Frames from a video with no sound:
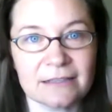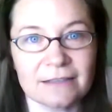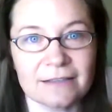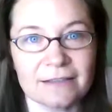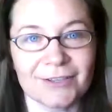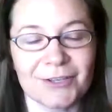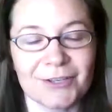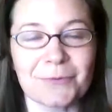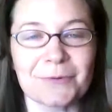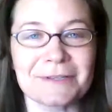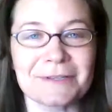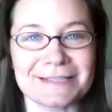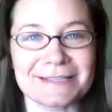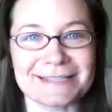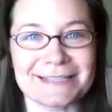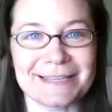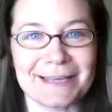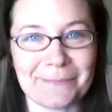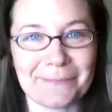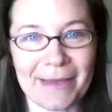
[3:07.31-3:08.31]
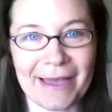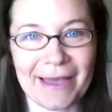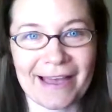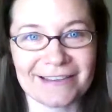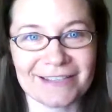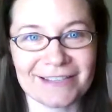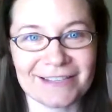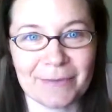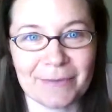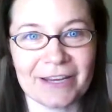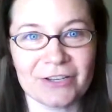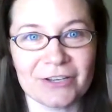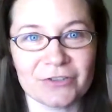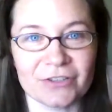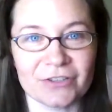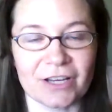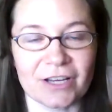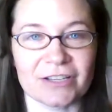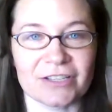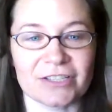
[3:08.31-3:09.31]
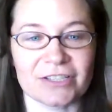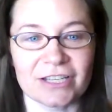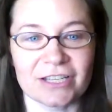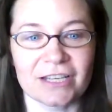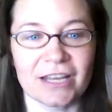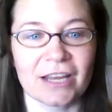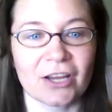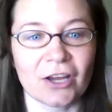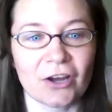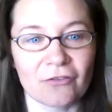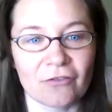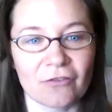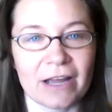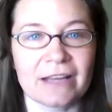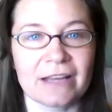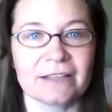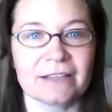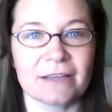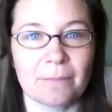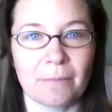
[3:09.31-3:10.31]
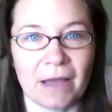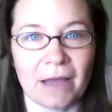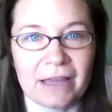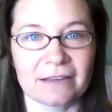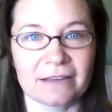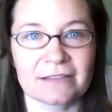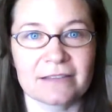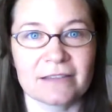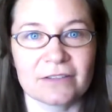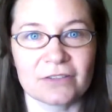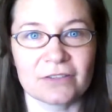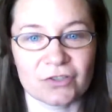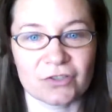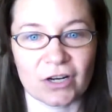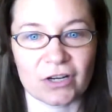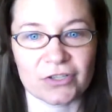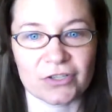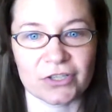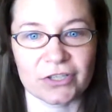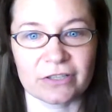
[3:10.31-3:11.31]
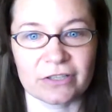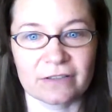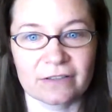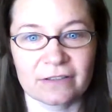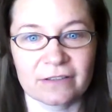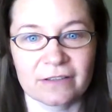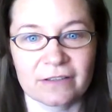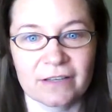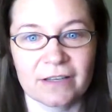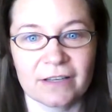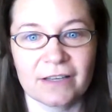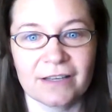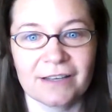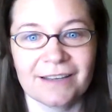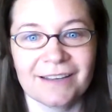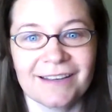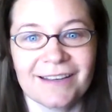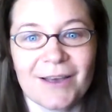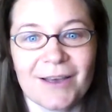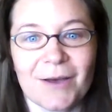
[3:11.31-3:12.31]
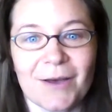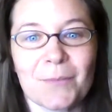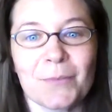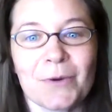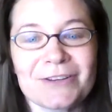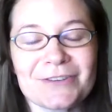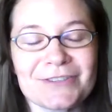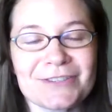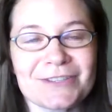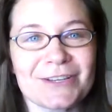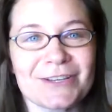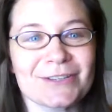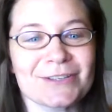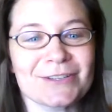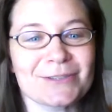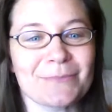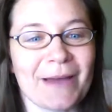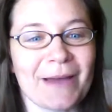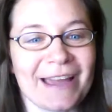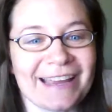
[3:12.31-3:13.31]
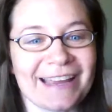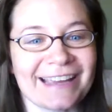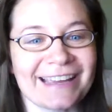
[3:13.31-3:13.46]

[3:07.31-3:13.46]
you'll want to skip past my introduction and go right to Mike's instruction. Buenos días, Mike.